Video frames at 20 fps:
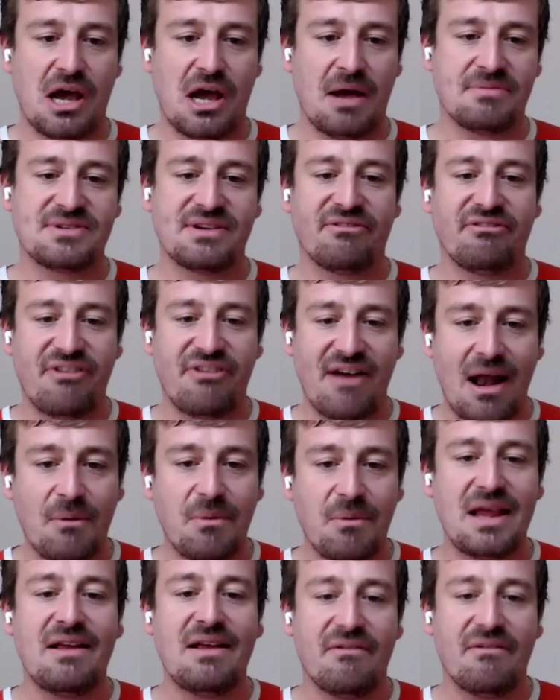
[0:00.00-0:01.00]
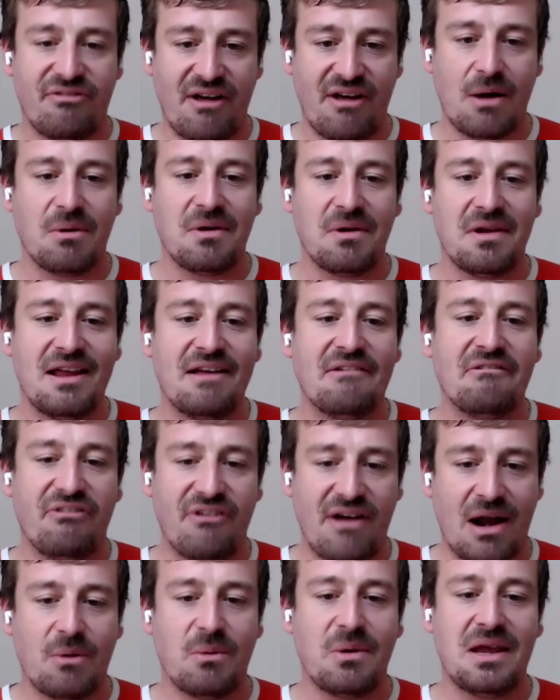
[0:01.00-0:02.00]
serves a very, very,
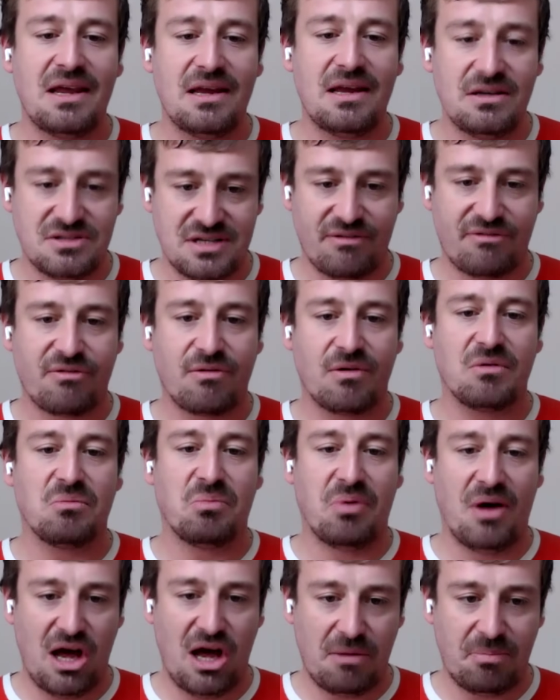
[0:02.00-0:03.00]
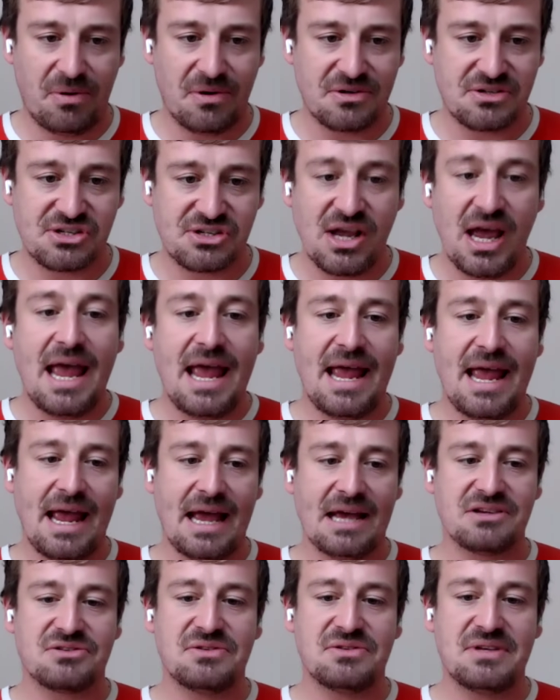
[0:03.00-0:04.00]
very different purpose.
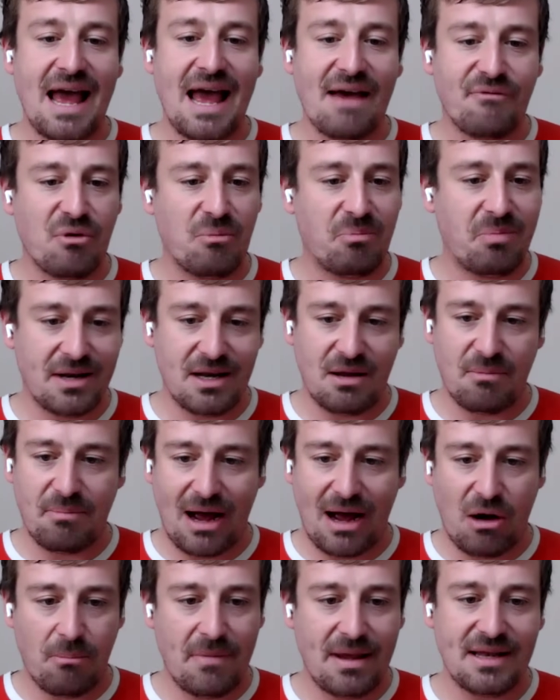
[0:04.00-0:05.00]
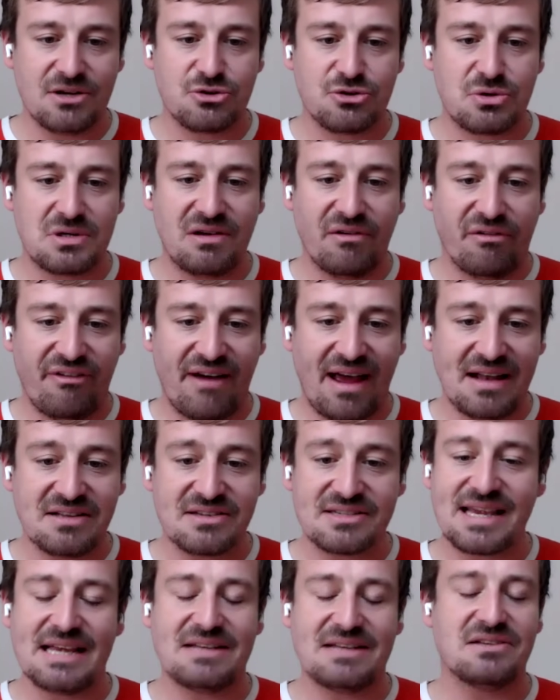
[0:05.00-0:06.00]
It has never been about military
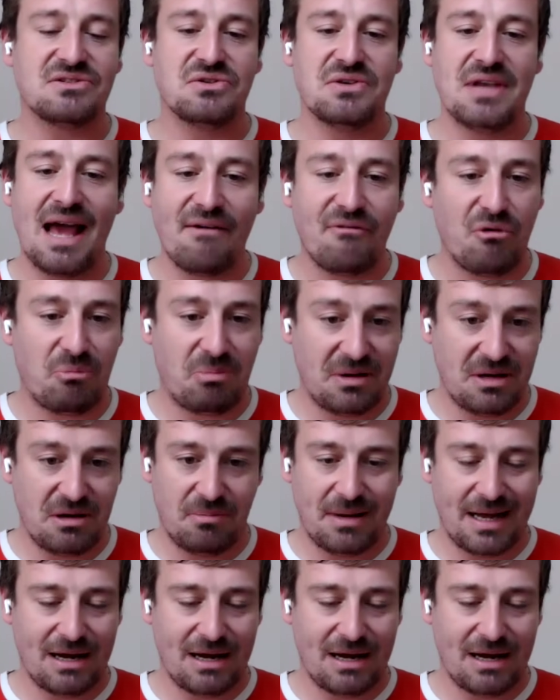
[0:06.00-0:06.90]
defense. It has never been